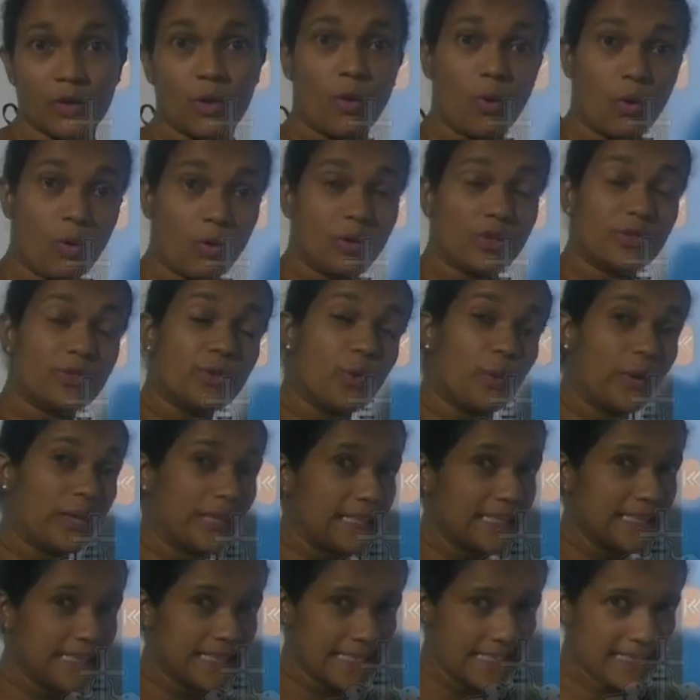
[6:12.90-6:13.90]
Although
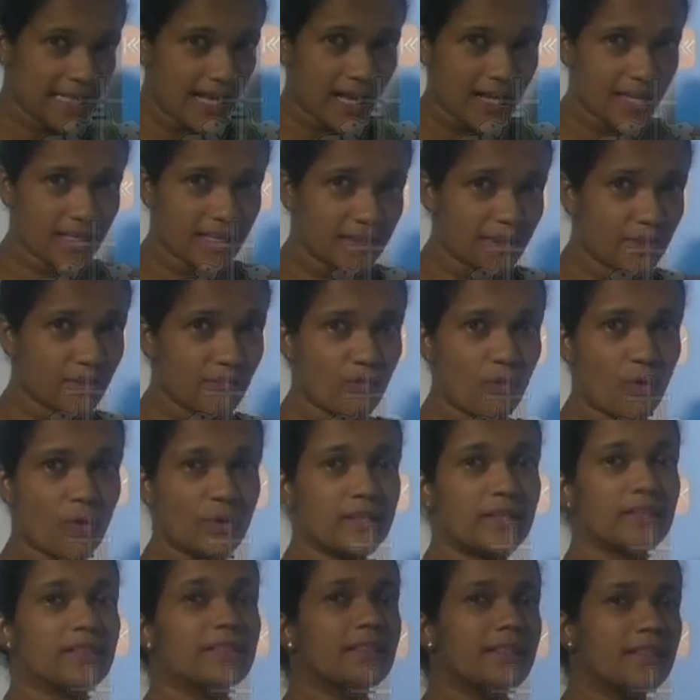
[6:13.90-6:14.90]
inside the
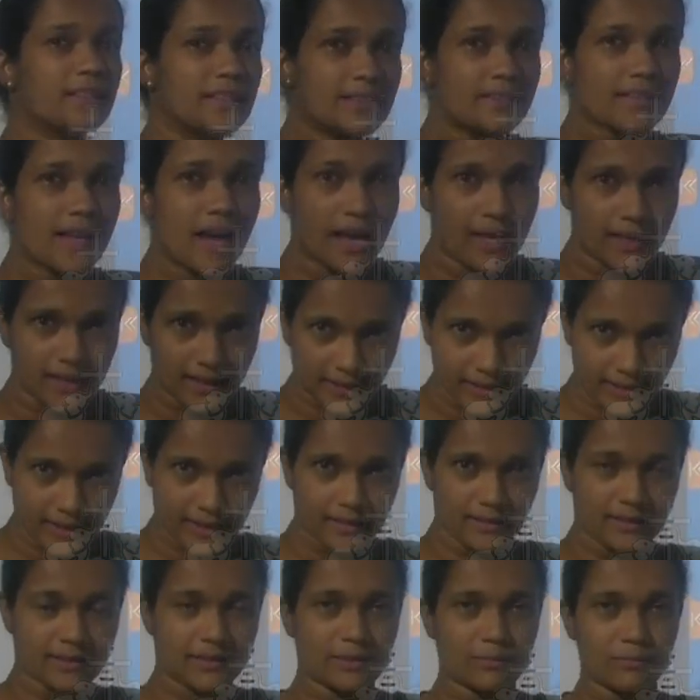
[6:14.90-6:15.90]
water is
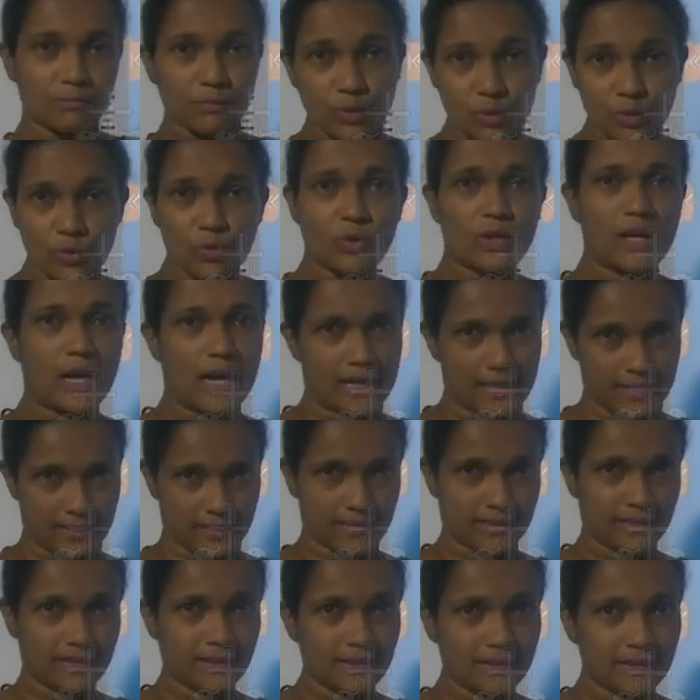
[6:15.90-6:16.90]
blue
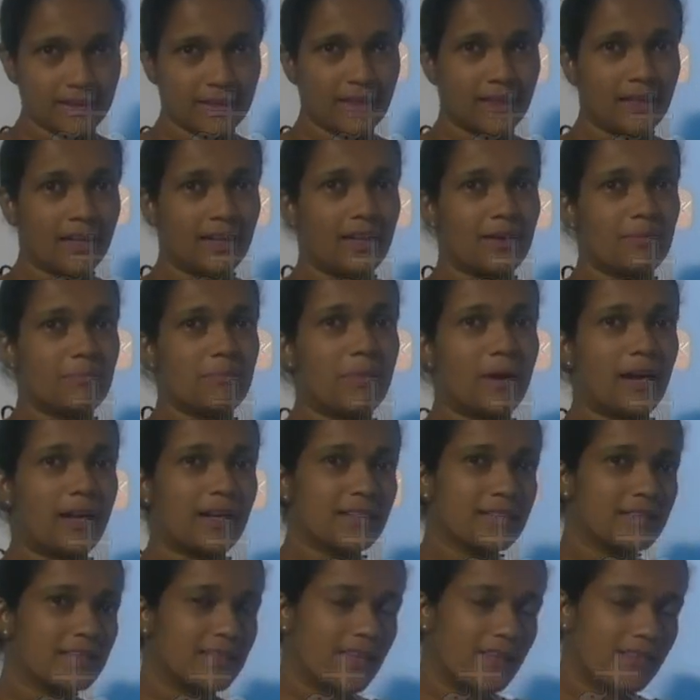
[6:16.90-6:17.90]
color,
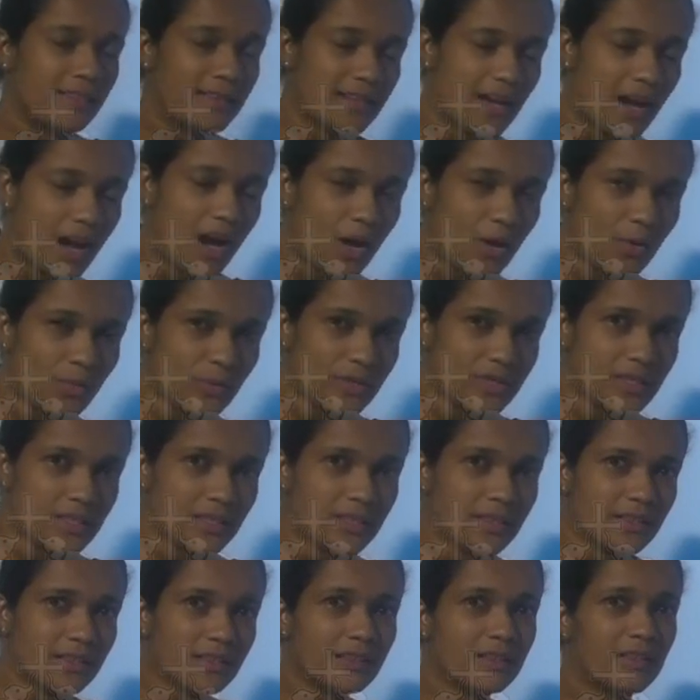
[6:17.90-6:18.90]
but the
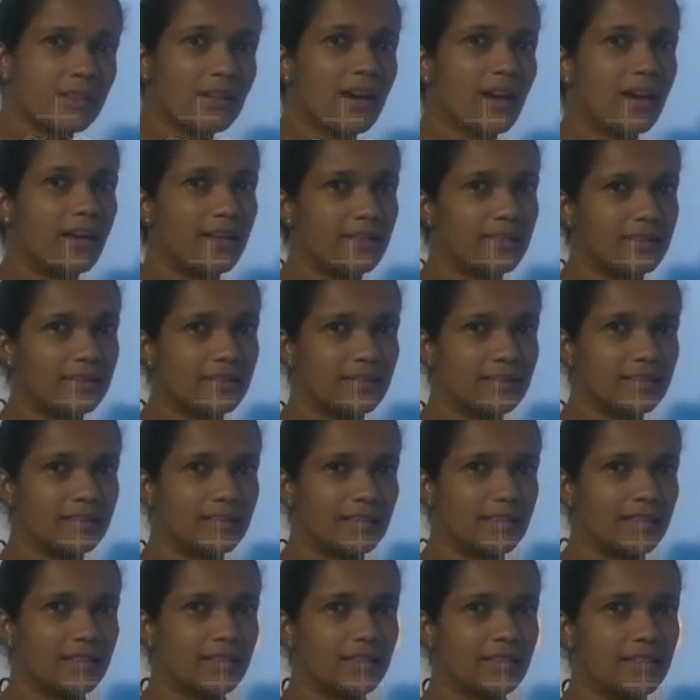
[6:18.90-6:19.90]
outer
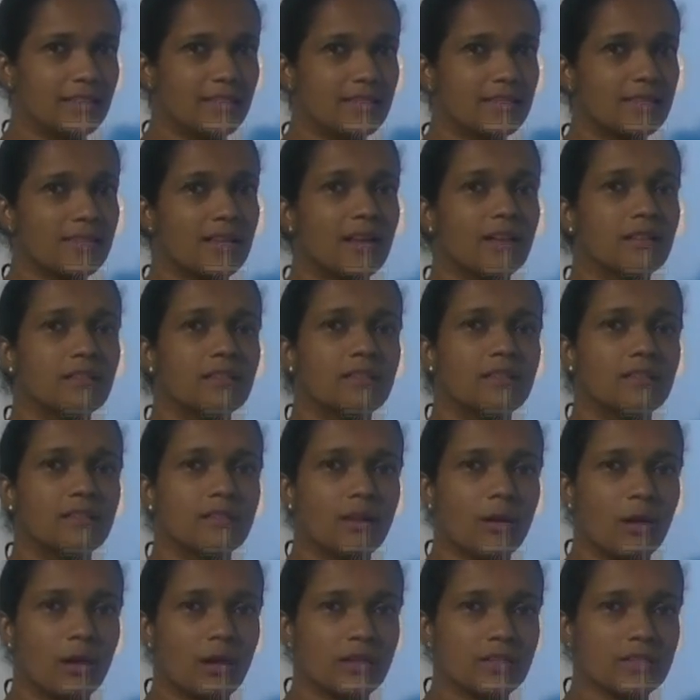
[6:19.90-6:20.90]
color is
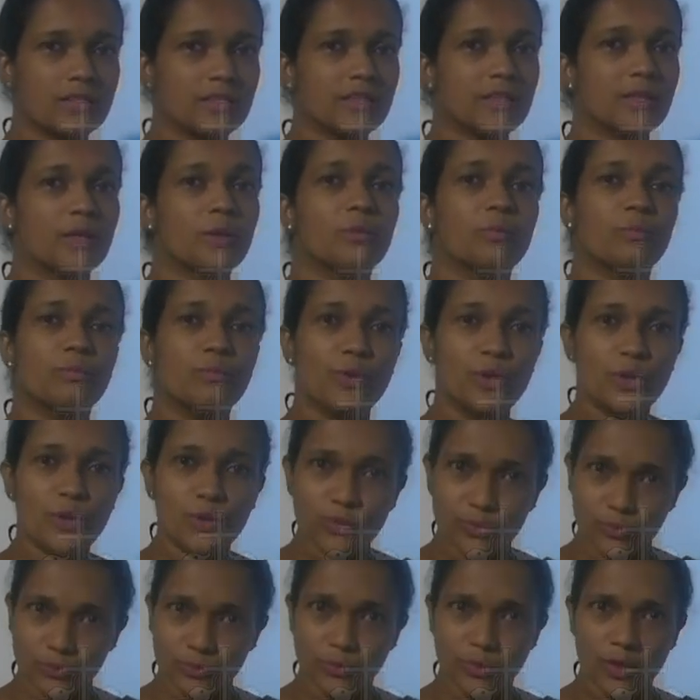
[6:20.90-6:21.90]
not
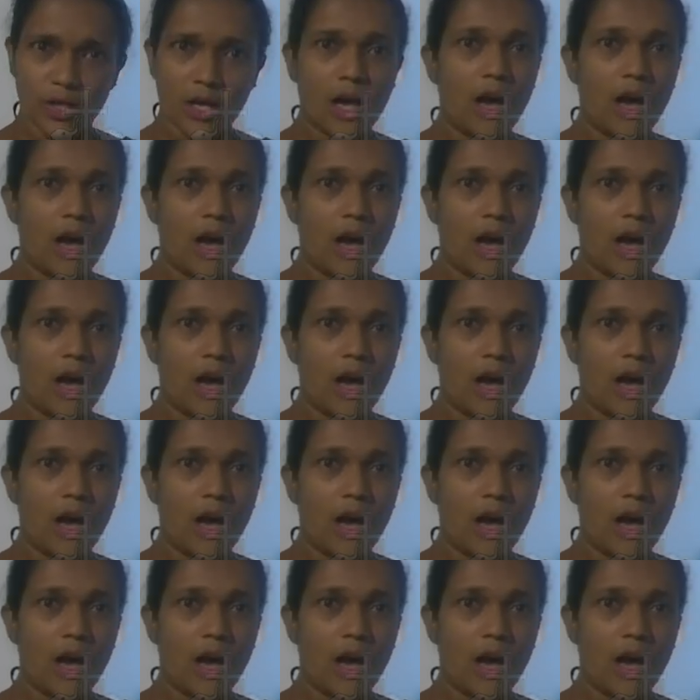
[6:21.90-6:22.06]
blue.